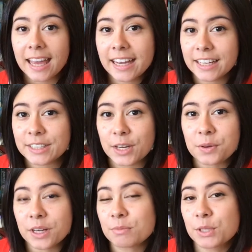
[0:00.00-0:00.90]
Hey guys and
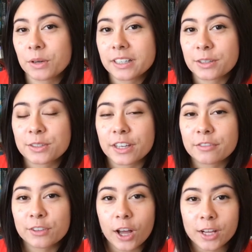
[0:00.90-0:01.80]
welcome to another day
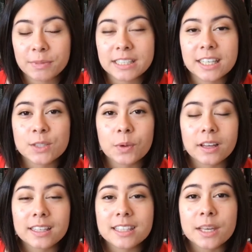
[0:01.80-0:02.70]
of Vlogmas as well
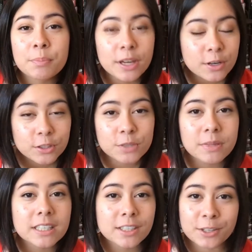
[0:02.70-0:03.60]
as the
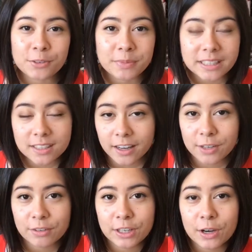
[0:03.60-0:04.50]
penultimate Year of
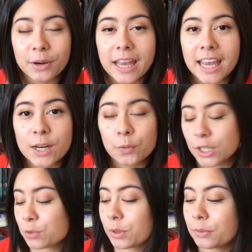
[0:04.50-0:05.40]
Miyazaki video in
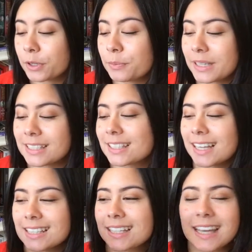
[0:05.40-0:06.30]
which we will be
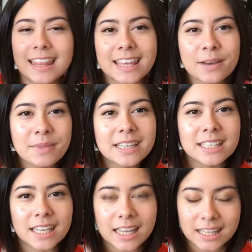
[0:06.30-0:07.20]
discussing the
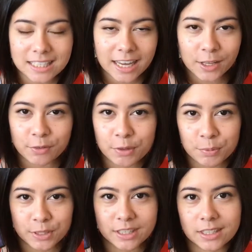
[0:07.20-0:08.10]
amazing The Tale of the
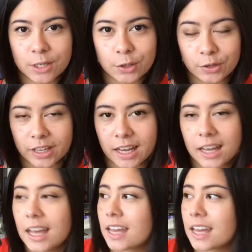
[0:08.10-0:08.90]
Princess Kaguya.